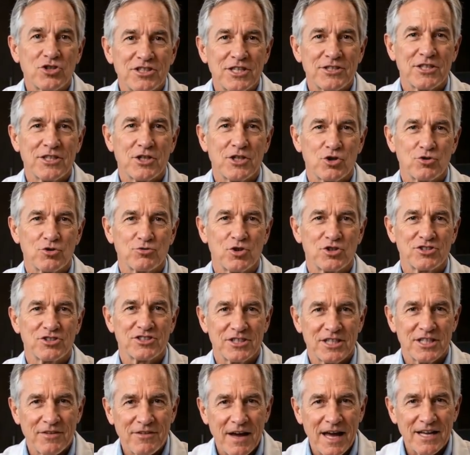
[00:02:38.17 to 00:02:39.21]
at the
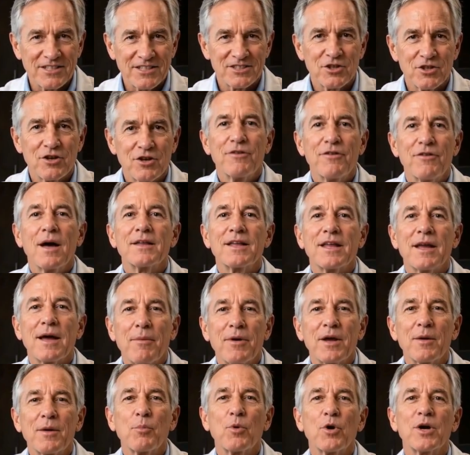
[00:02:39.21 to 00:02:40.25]
University of Exeter found
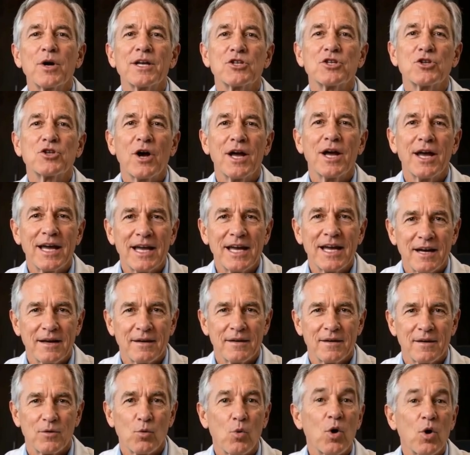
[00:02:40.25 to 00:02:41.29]
something pretty striking.
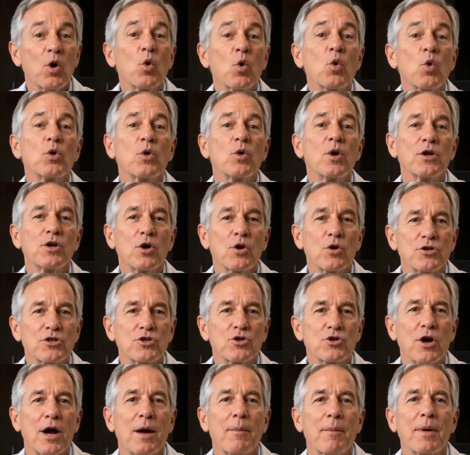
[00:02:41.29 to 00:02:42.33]
When older adults
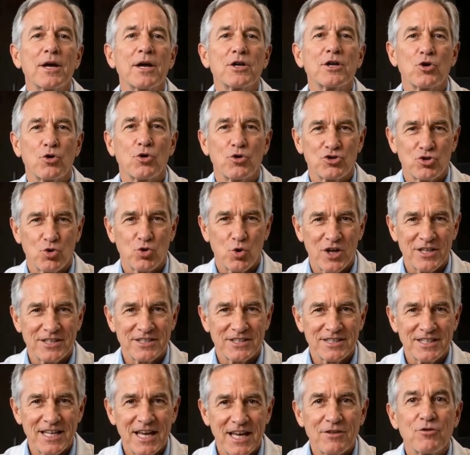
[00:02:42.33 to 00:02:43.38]
drank beet juice twice a
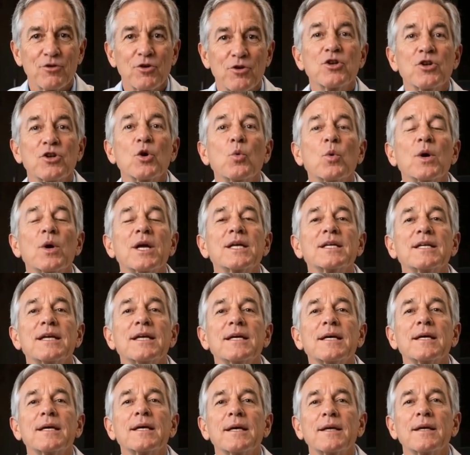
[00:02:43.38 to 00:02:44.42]
day for 2 weeks,
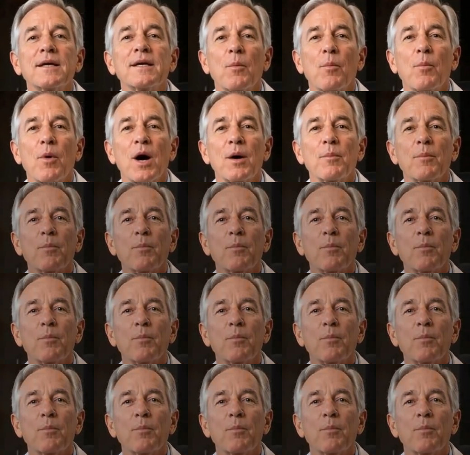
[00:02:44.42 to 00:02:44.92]
their blood